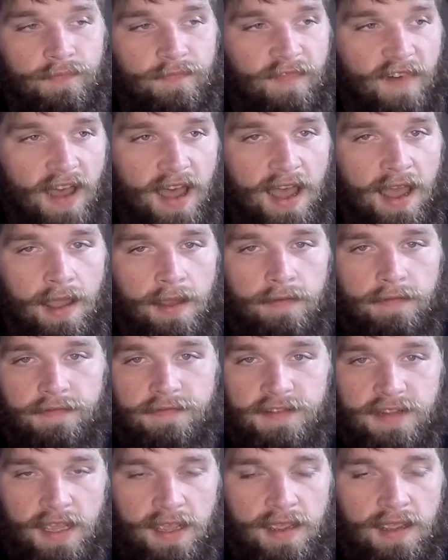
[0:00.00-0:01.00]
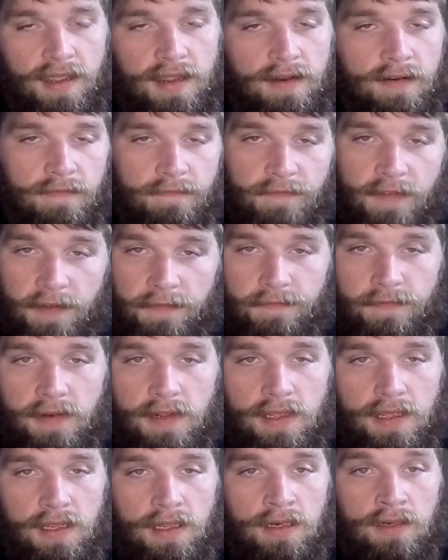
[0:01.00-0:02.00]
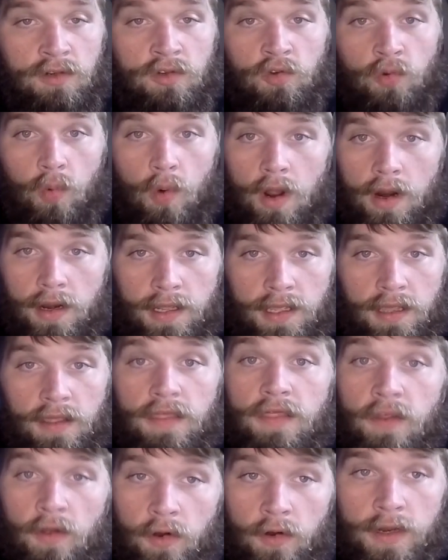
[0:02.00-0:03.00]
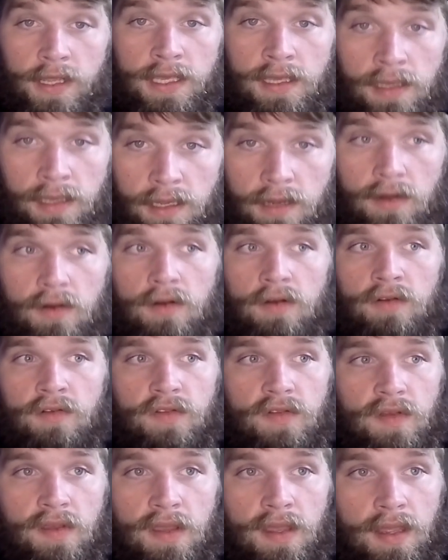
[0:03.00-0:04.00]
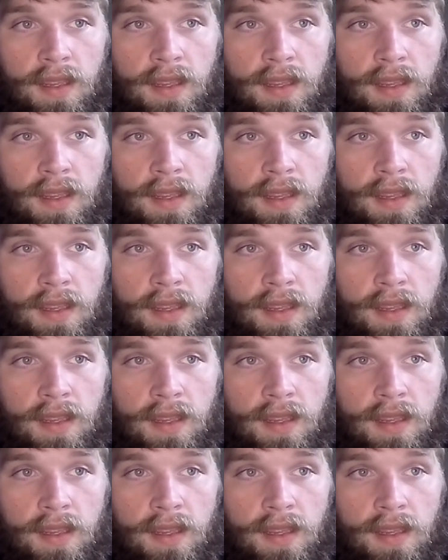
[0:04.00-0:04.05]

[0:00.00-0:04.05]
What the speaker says: 5, 10, 15, 20, 30 years,